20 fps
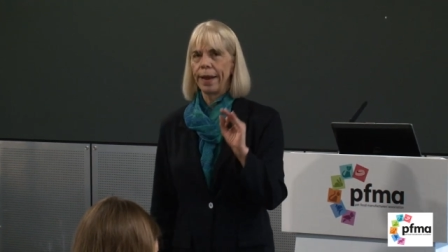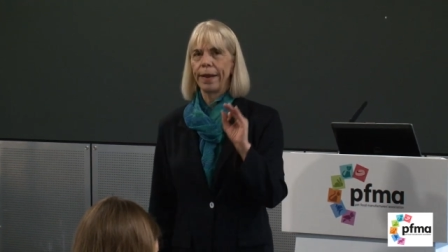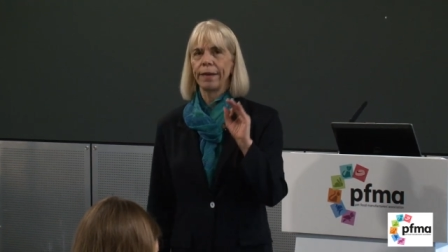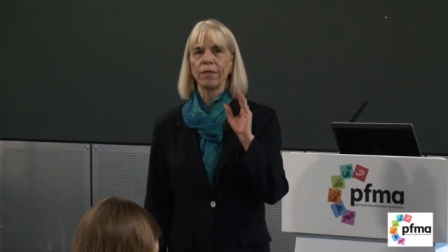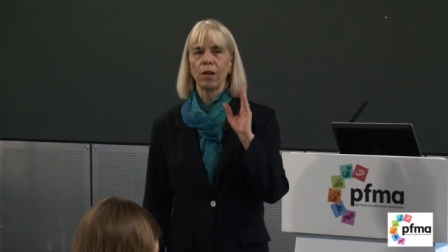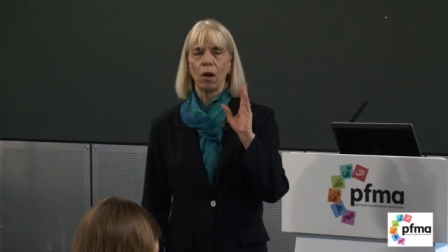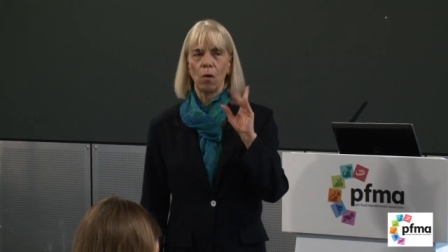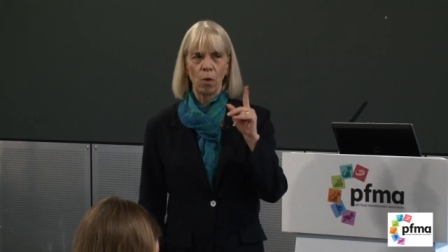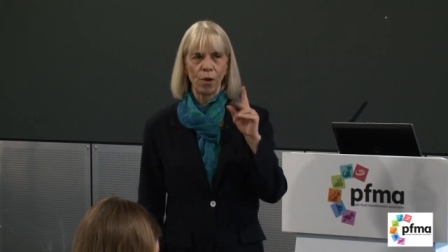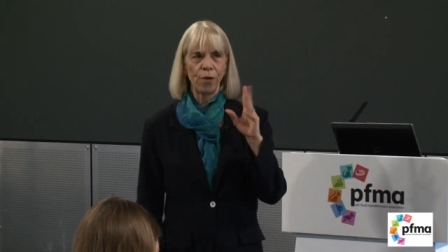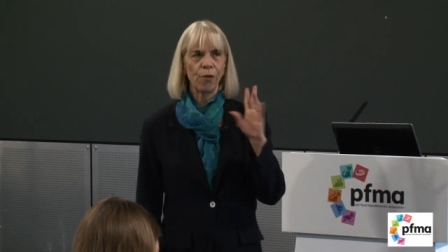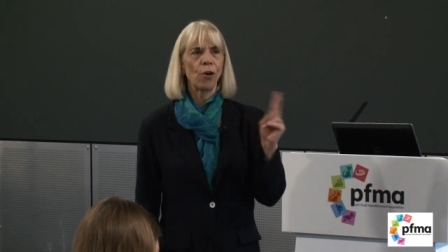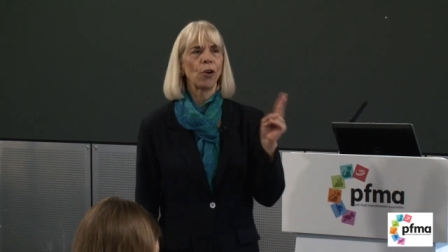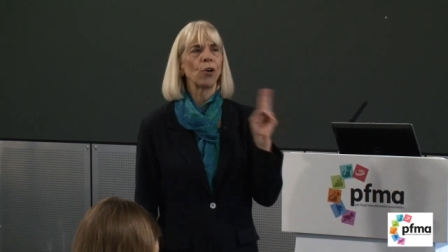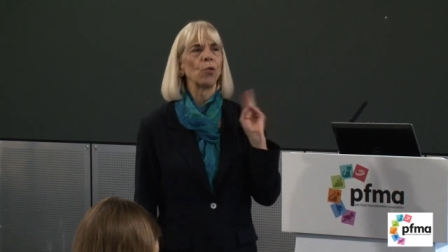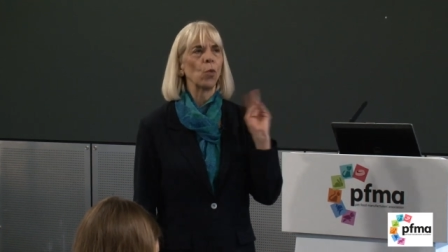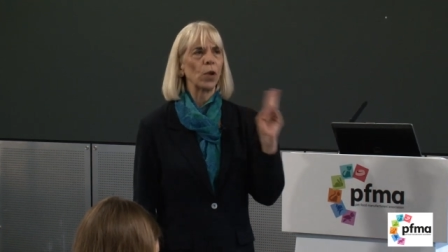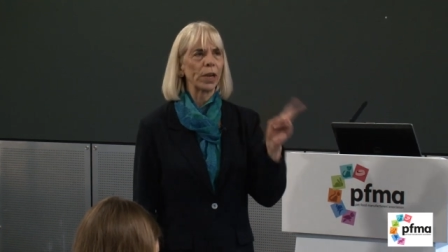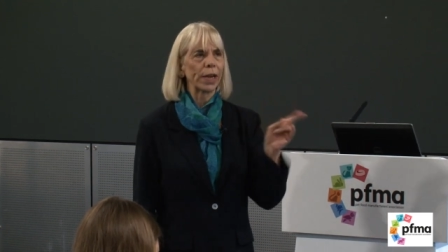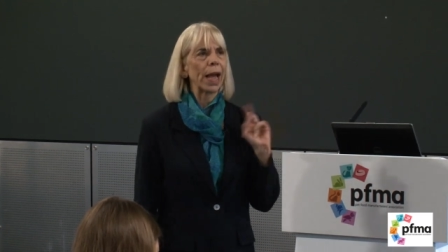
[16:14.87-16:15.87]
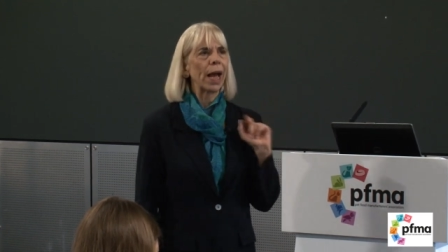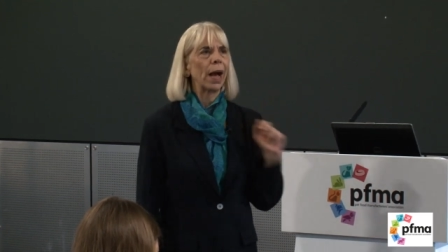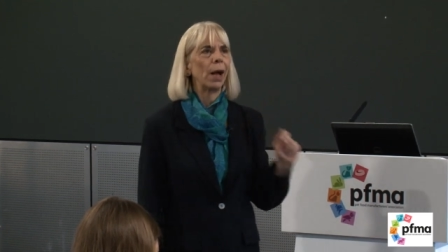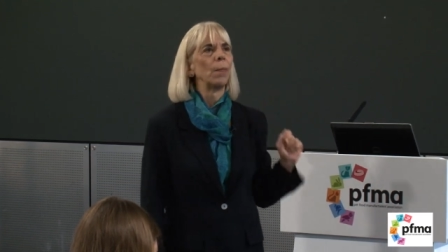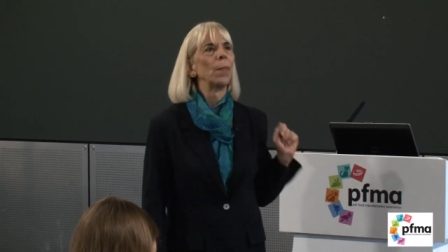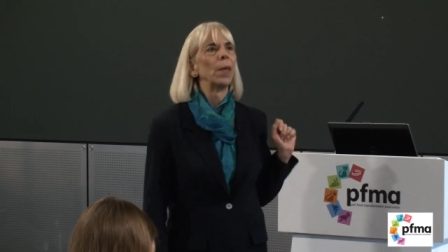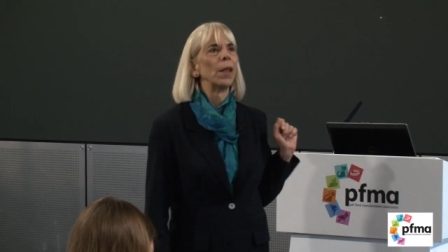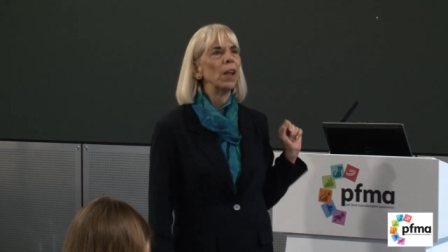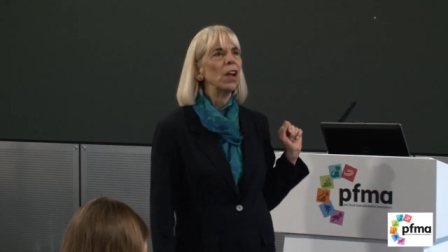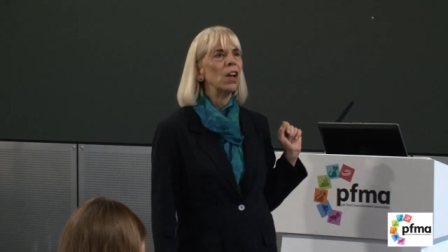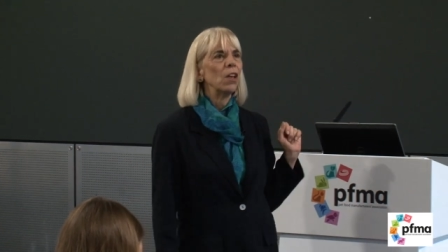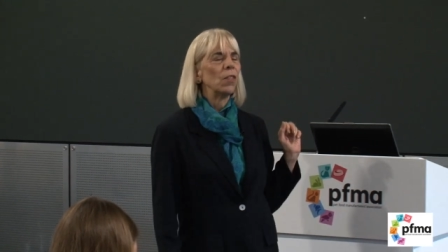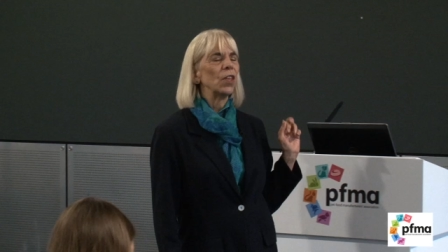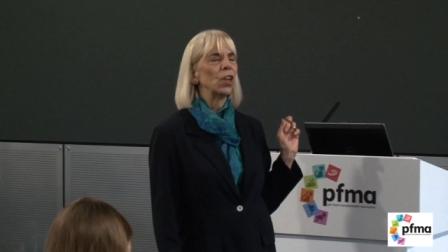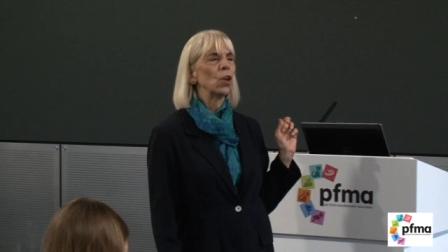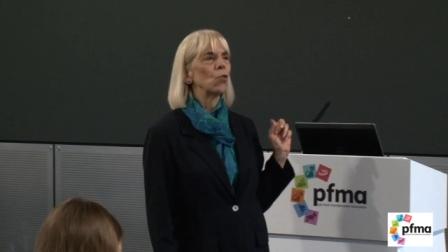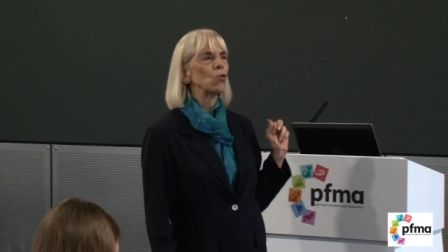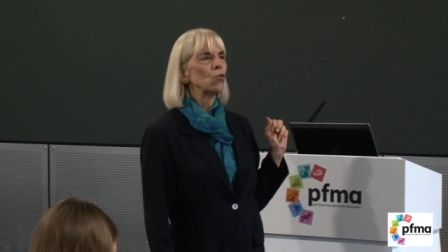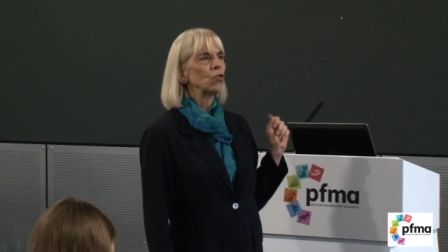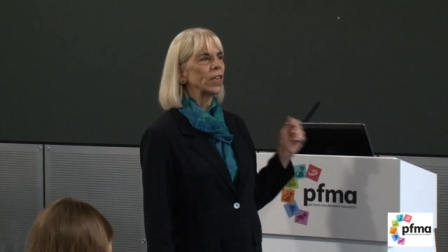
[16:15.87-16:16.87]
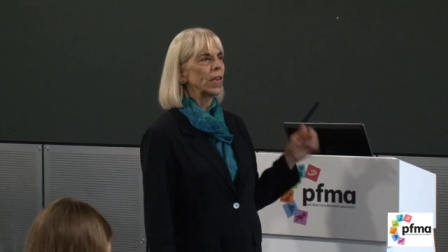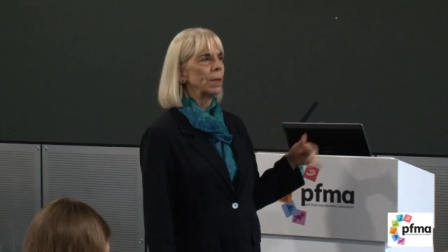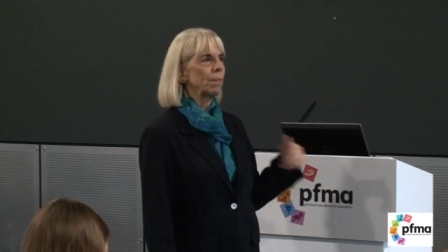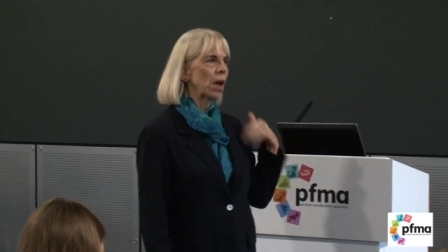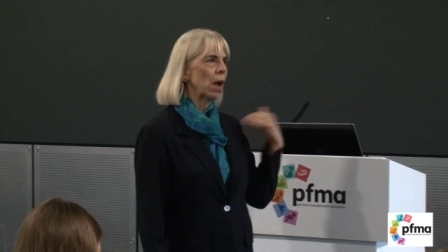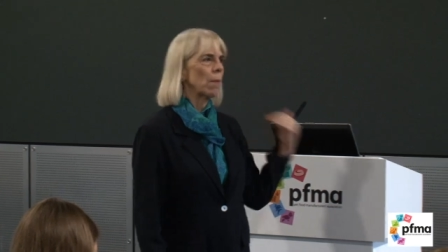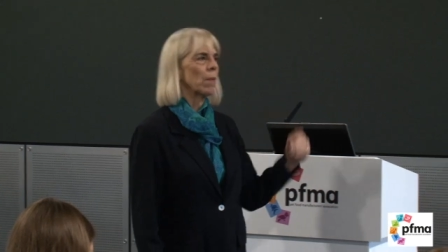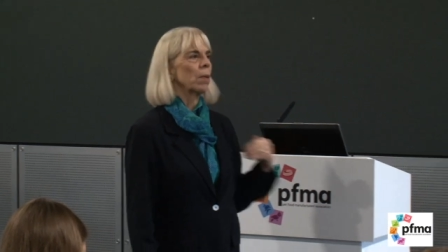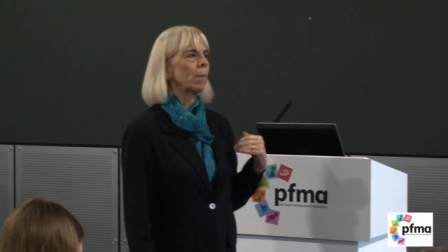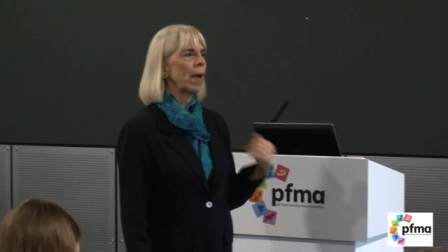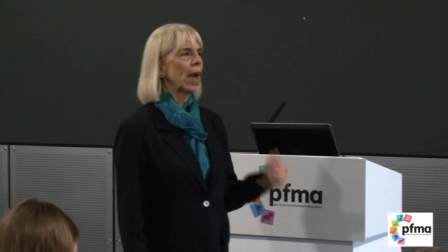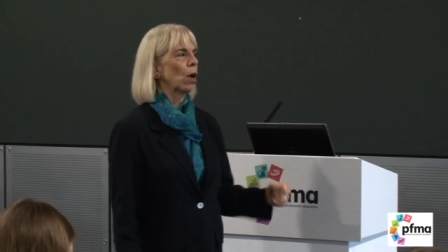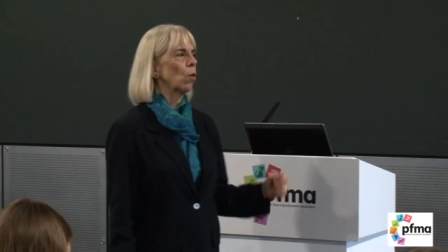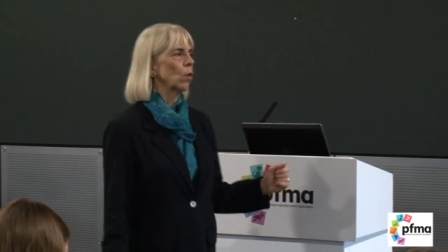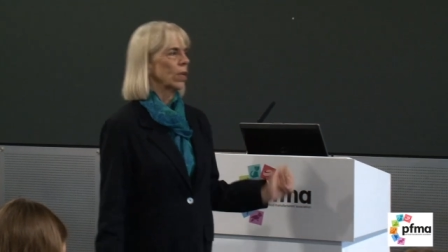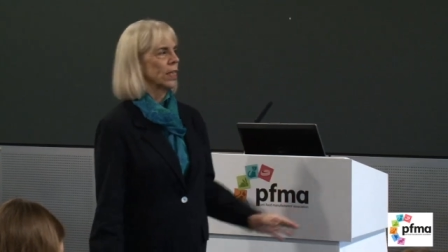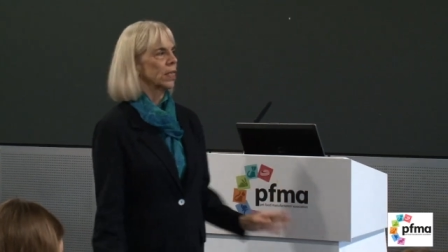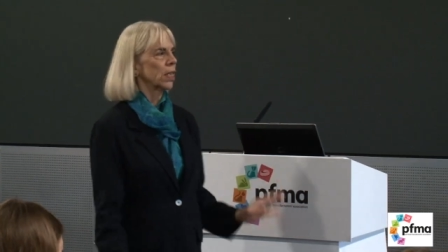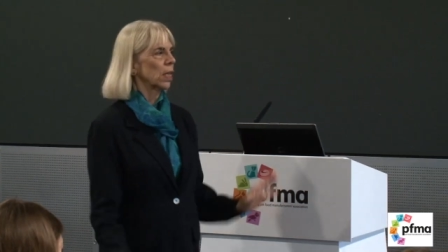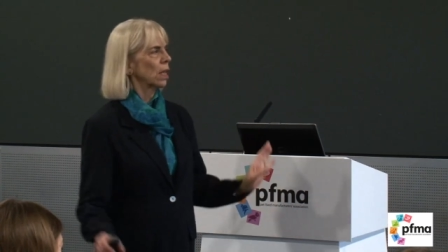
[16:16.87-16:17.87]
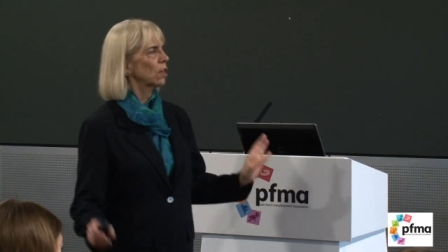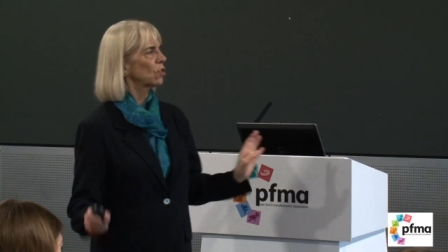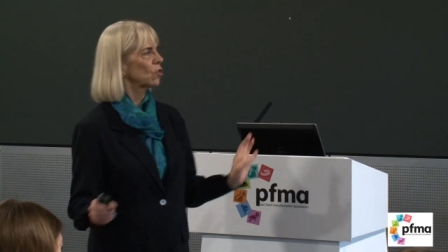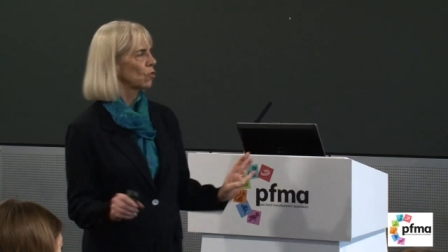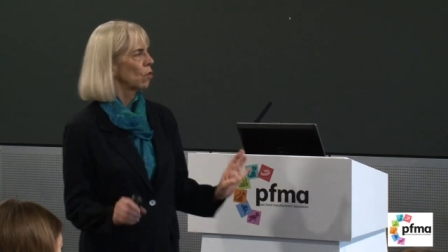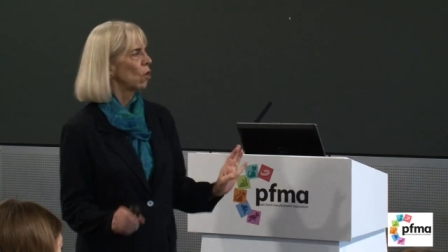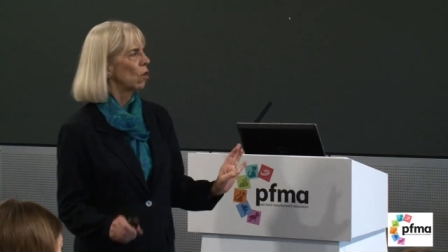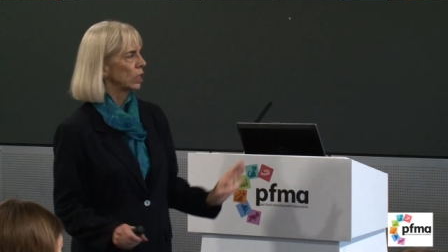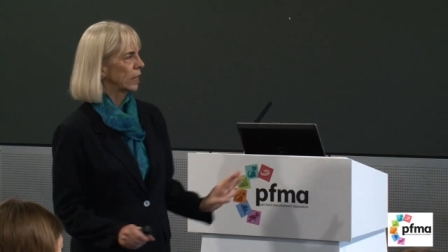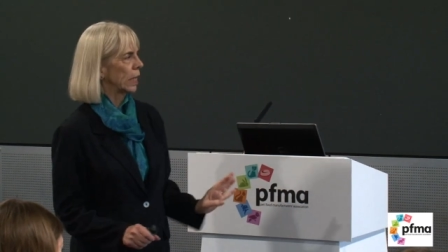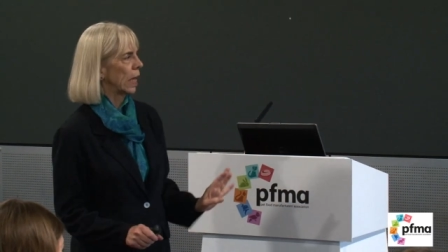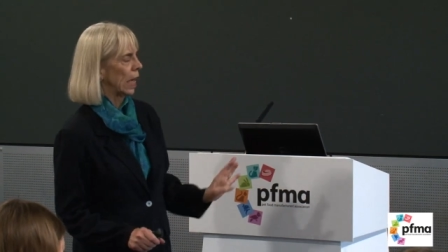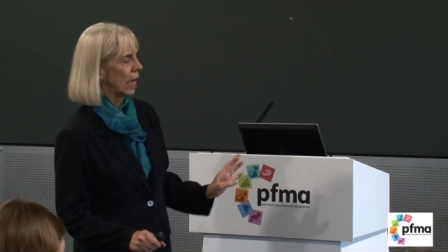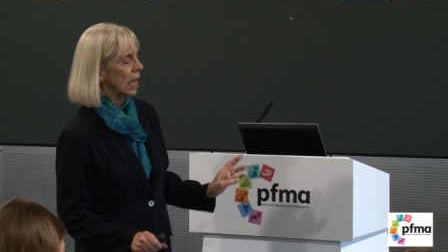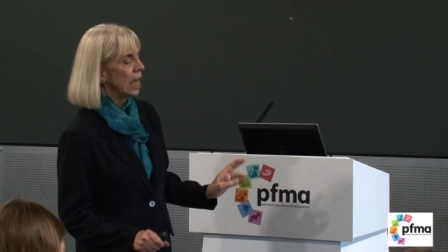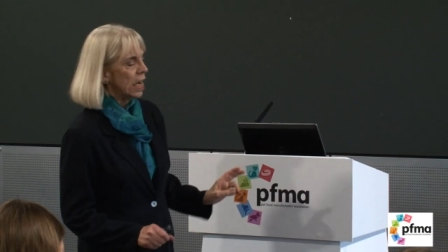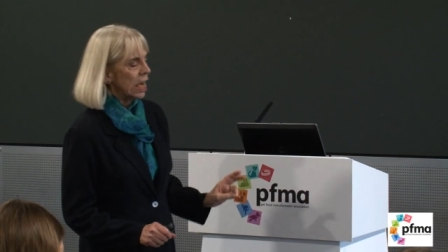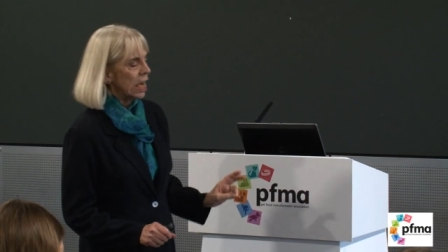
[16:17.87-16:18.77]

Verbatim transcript: I've got one dog and one cat, but the owners keep coming back going, this cholesterol's high.